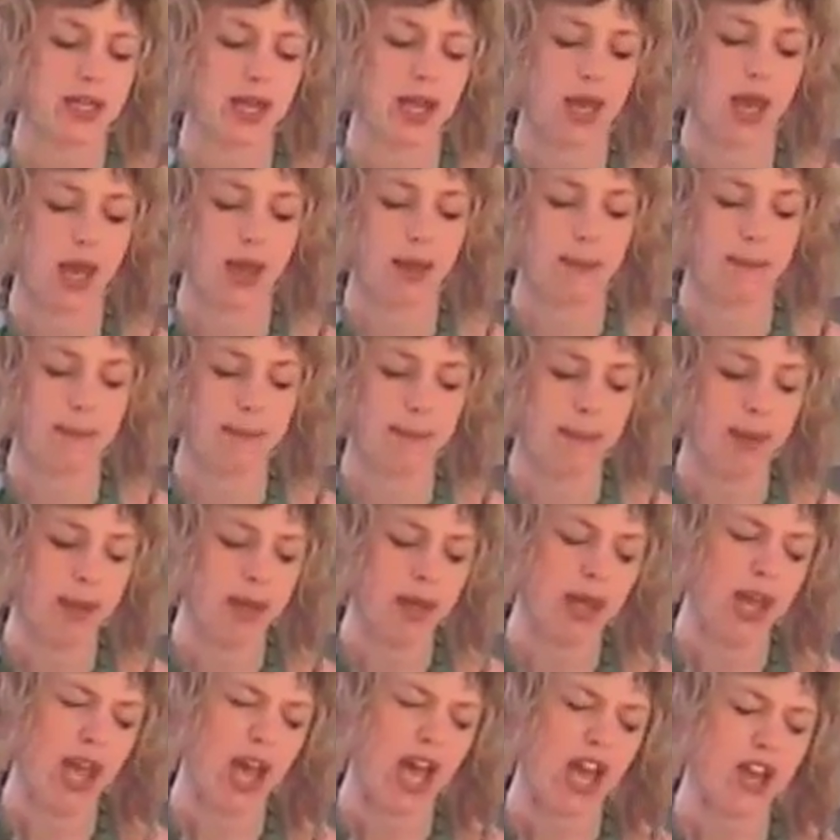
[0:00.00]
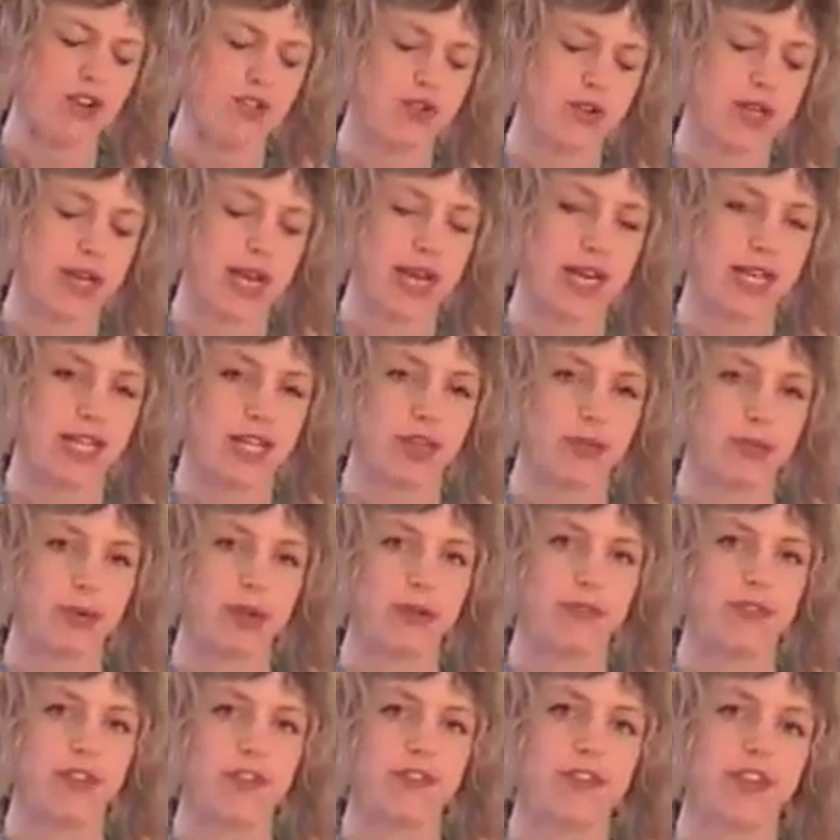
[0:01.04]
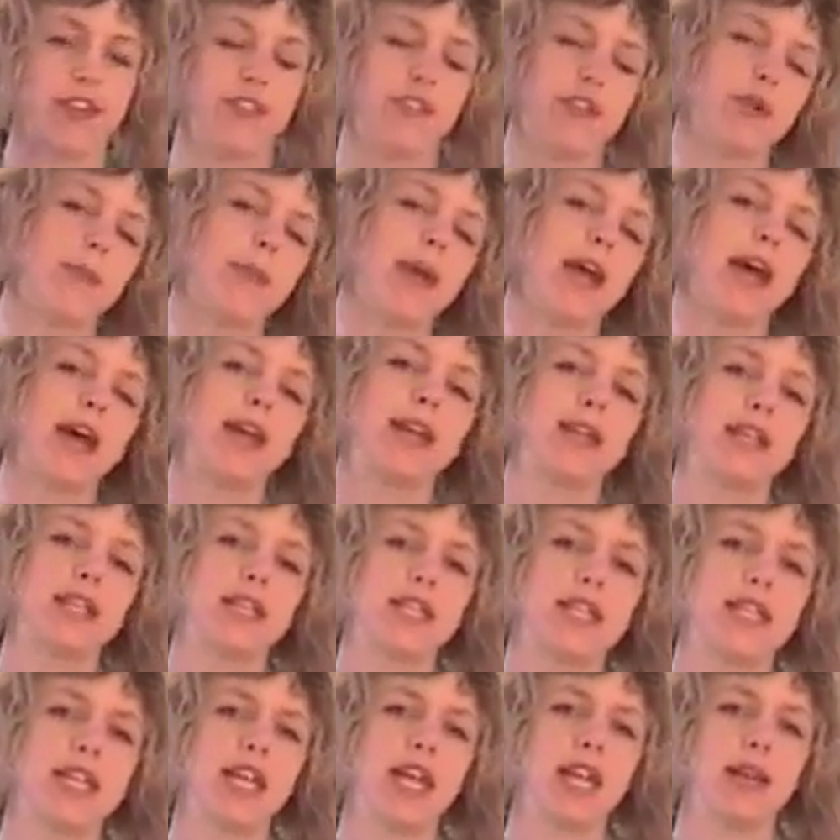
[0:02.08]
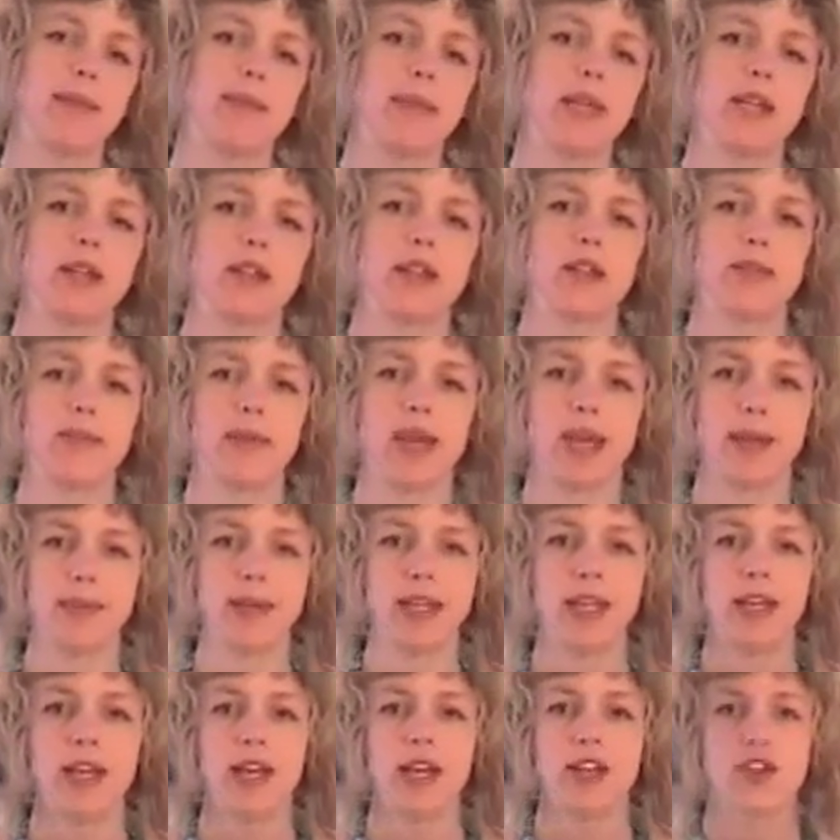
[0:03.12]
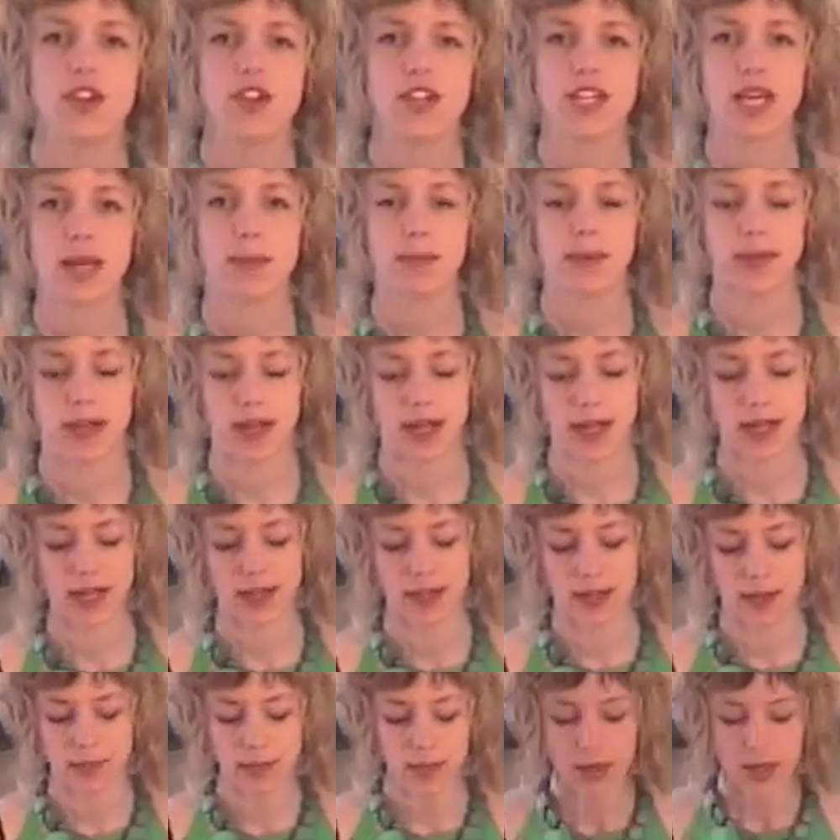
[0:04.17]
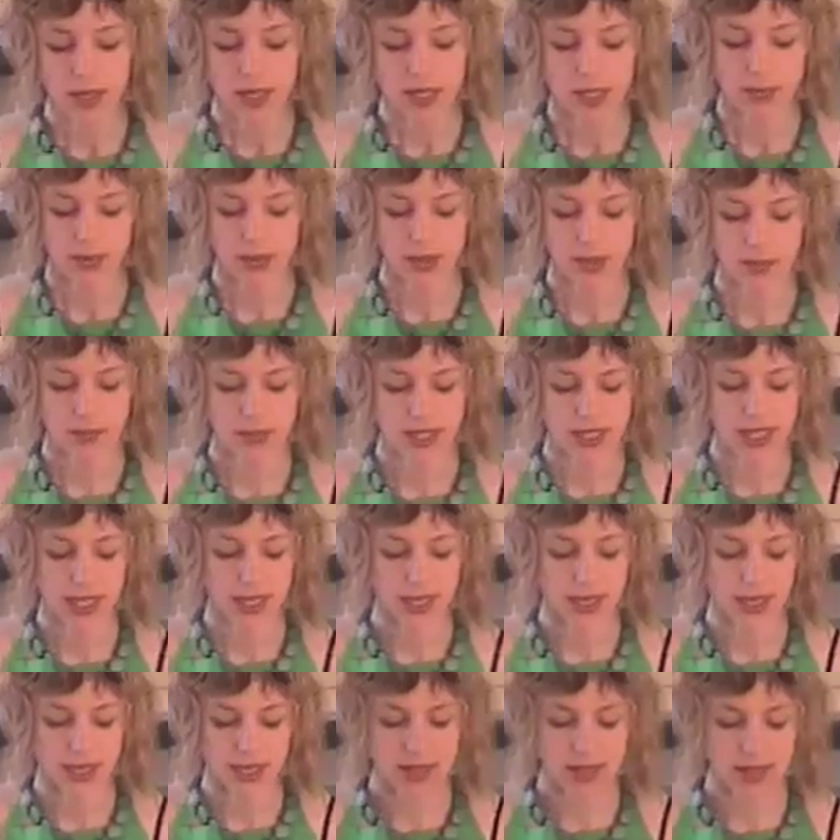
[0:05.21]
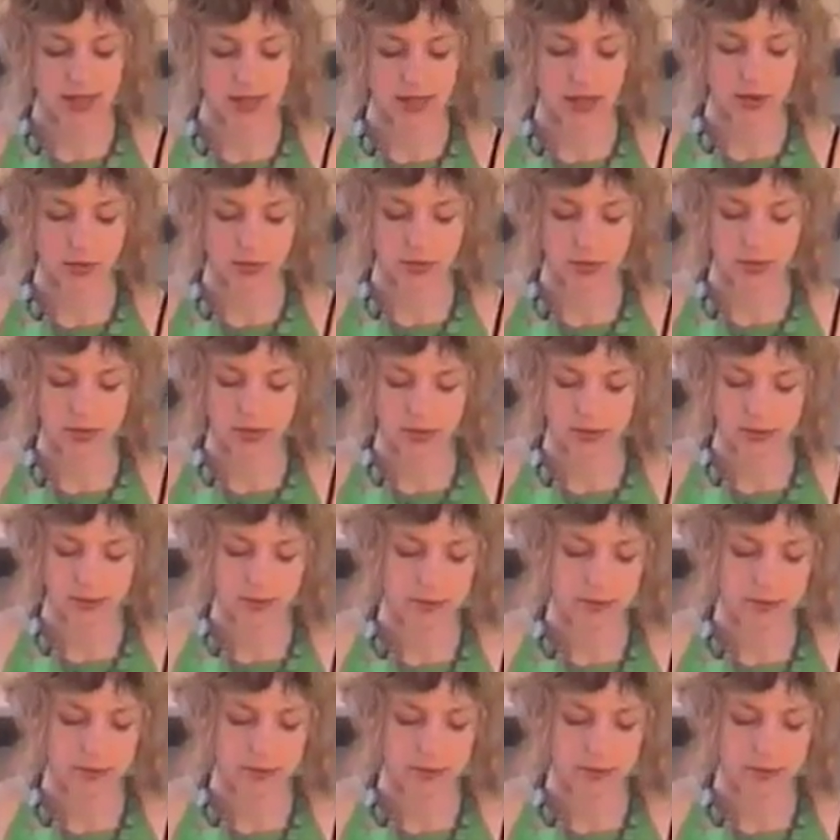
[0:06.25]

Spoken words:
180, 350 for about 10 minutes maybe. Just keep an eye on them. You want them to get nice and golden.